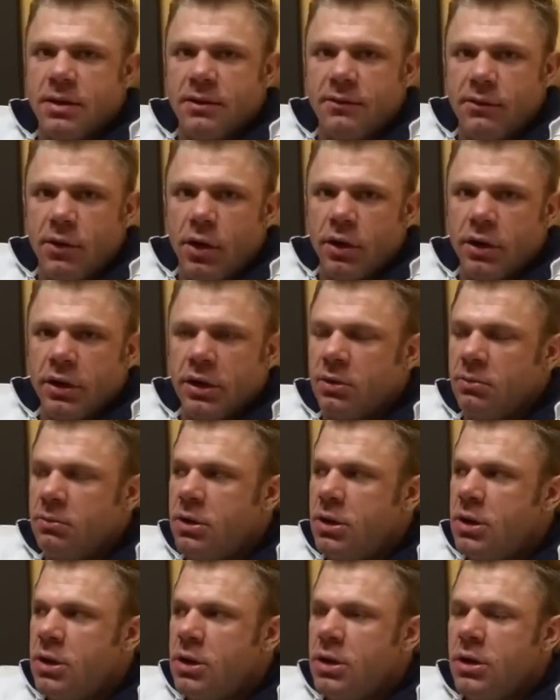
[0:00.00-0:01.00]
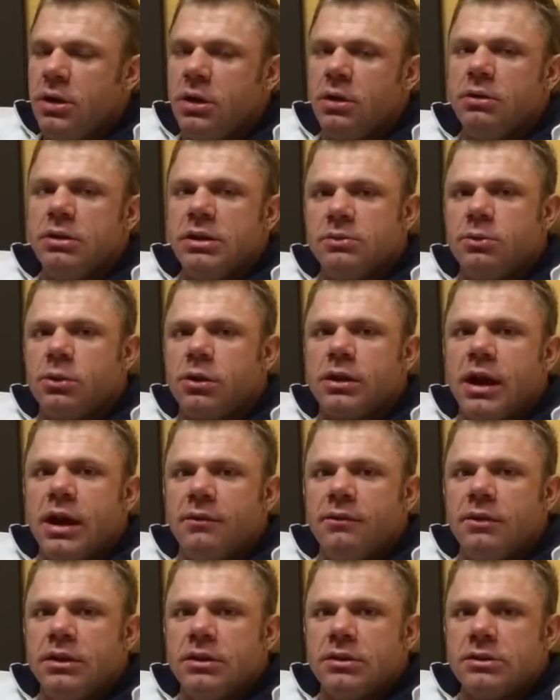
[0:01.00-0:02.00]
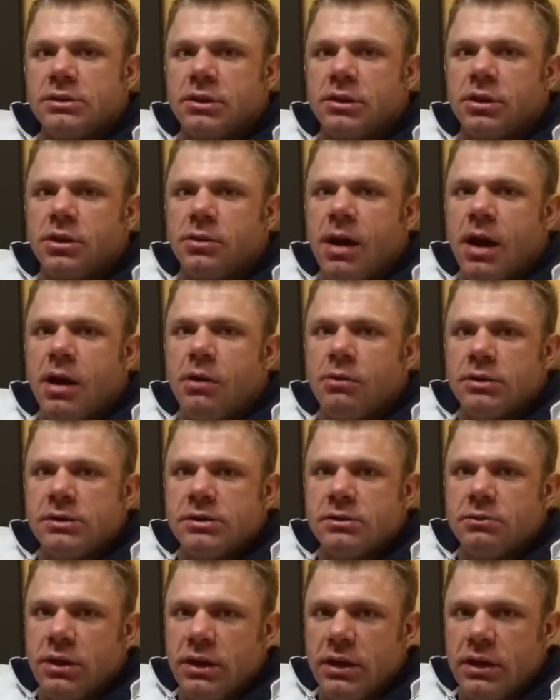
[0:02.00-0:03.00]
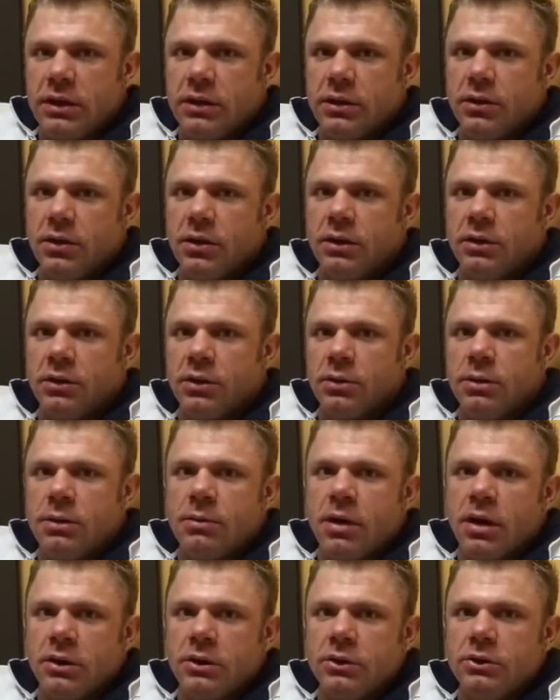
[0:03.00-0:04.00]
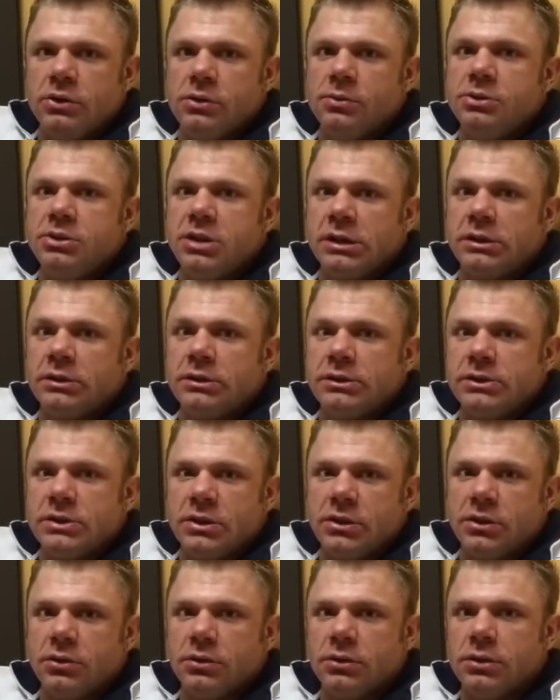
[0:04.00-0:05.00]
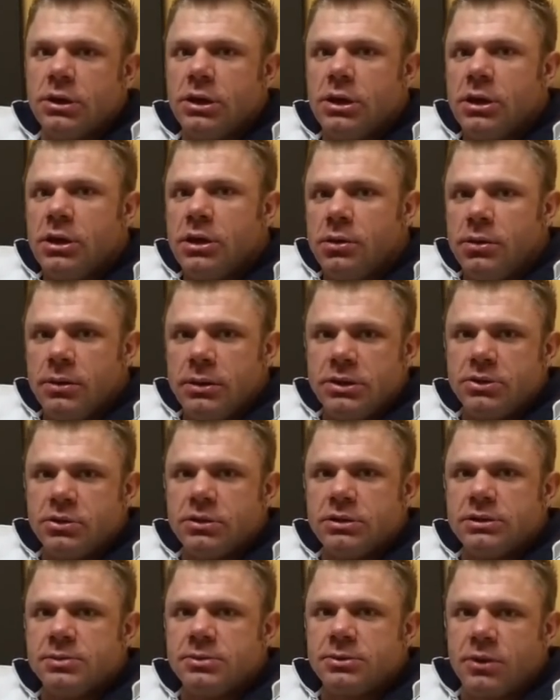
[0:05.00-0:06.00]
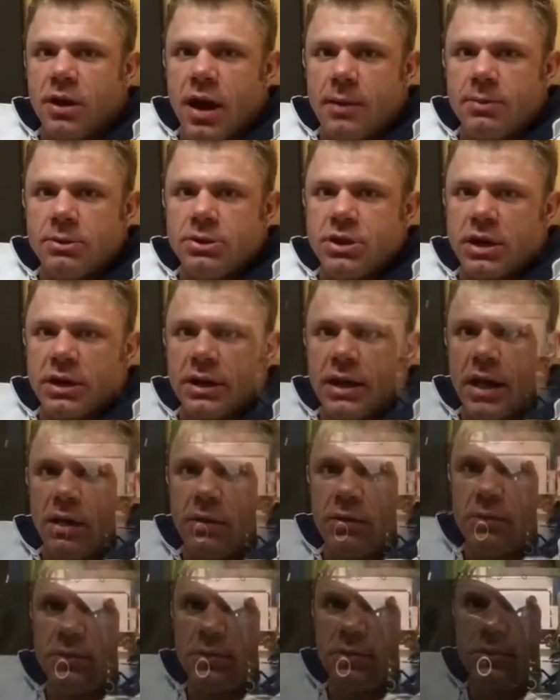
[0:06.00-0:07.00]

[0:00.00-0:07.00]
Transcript: my volume. These workout videos are going to come out once a week, and they're going to be on my YouTube channel, so make sure to subscribe and check it out.